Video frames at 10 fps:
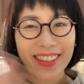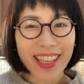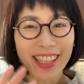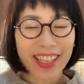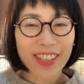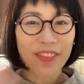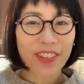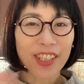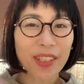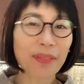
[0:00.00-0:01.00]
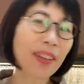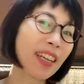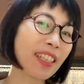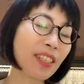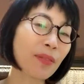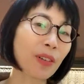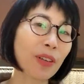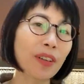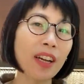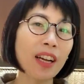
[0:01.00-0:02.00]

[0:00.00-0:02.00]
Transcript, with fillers: Thank you very much for